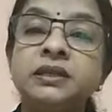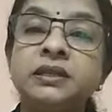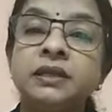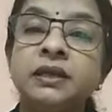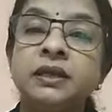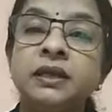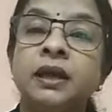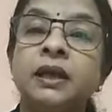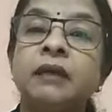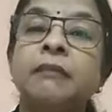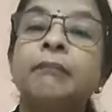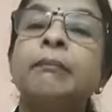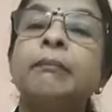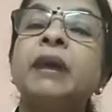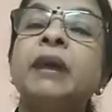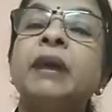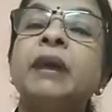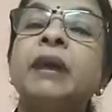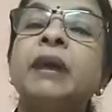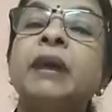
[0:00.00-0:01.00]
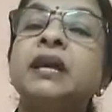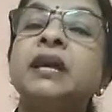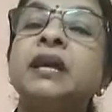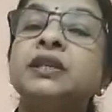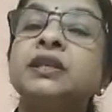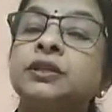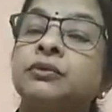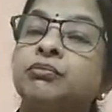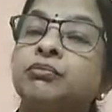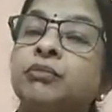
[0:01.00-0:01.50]
But
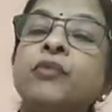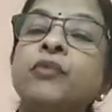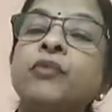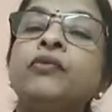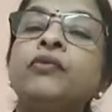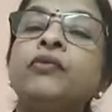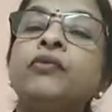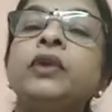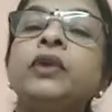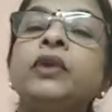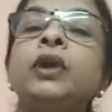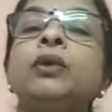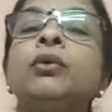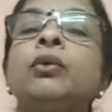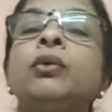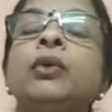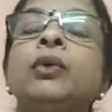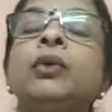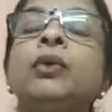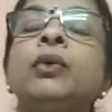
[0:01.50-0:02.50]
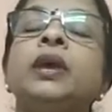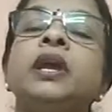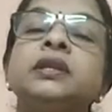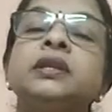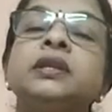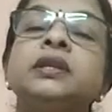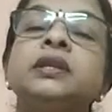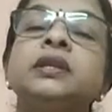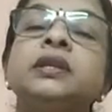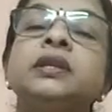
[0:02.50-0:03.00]
before we go in detail
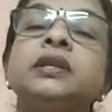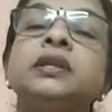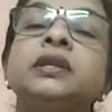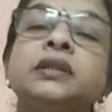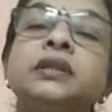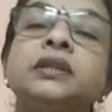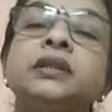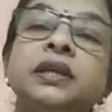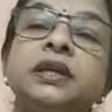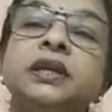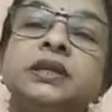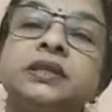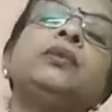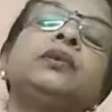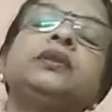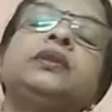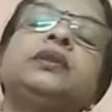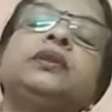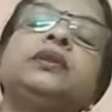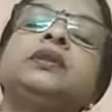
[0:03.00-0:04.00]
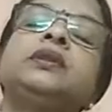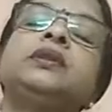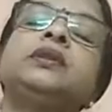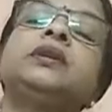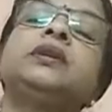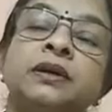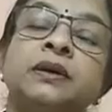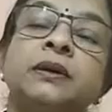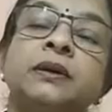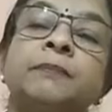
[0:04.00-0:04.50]
with the chapter,
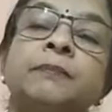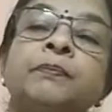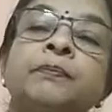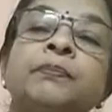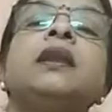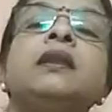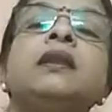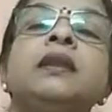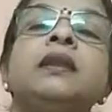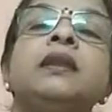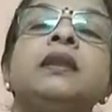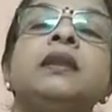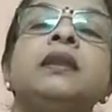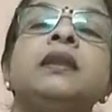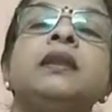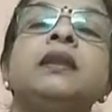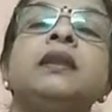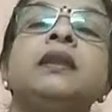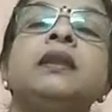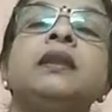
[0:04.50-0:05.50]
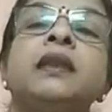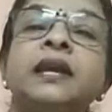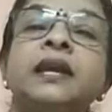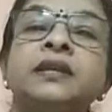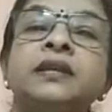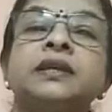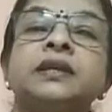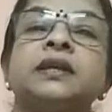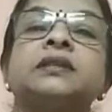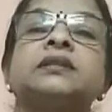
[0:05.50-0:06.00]
let us
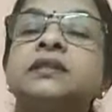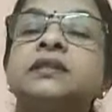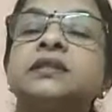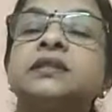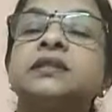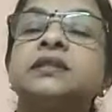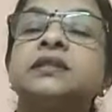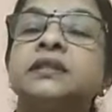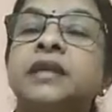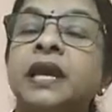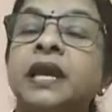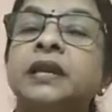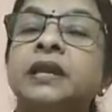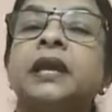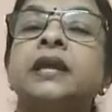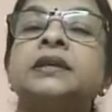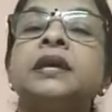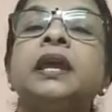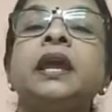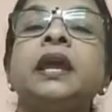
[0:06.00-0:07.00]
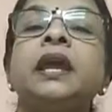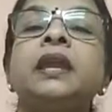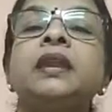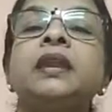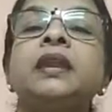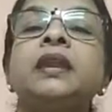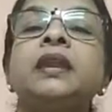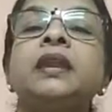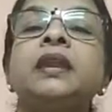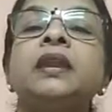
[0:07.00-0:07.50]
understand it in a
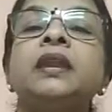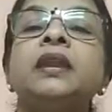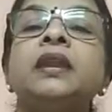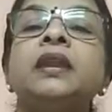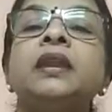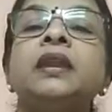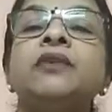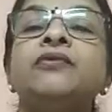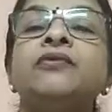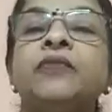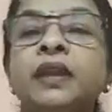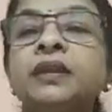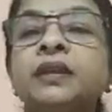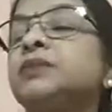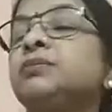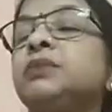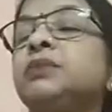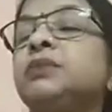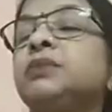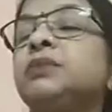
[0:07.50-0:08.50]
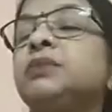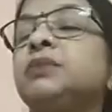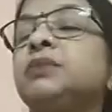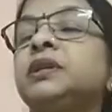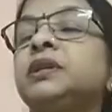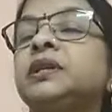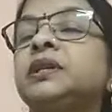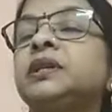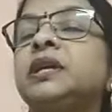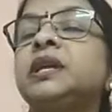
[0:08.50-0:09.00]
very systematic,
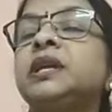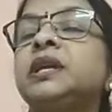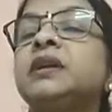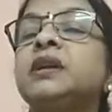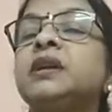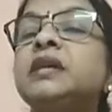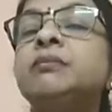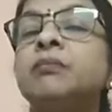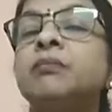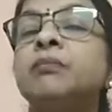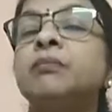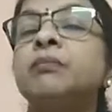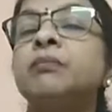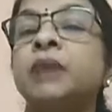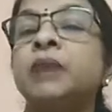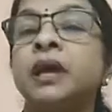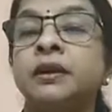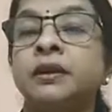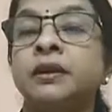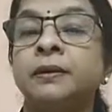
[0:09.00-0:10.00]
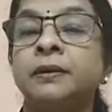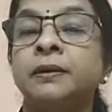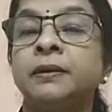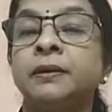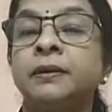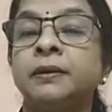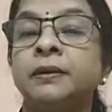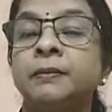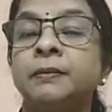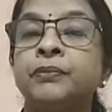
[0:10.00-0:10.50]
easy manner.
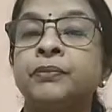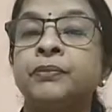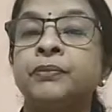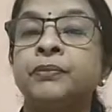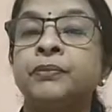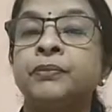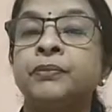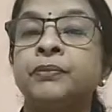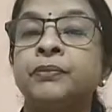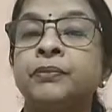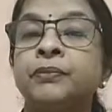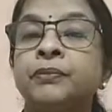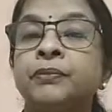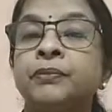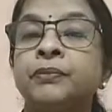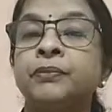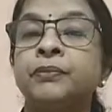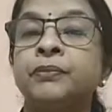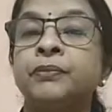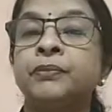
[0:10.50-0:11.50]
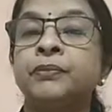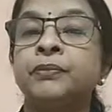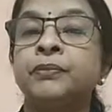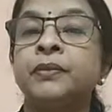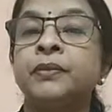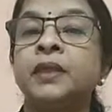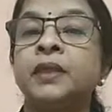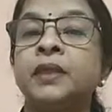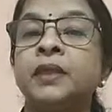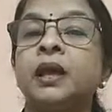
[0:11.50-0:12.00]
I hope
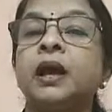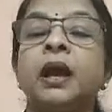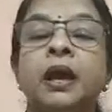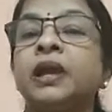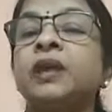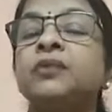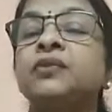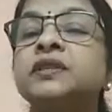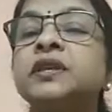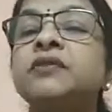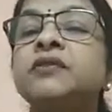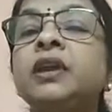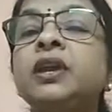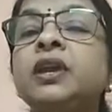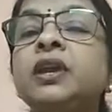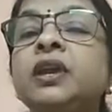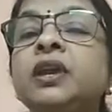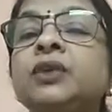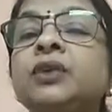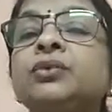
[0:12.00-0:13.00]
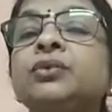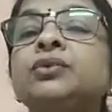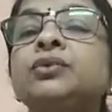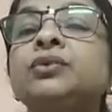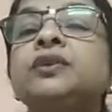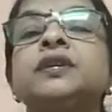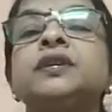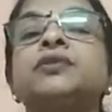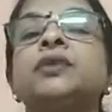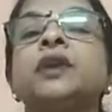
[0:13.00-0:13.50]
while I was giving you this
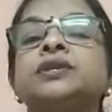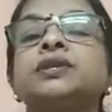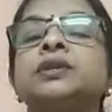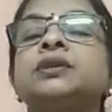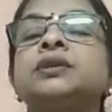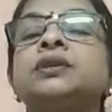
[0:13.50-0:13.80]
introduction,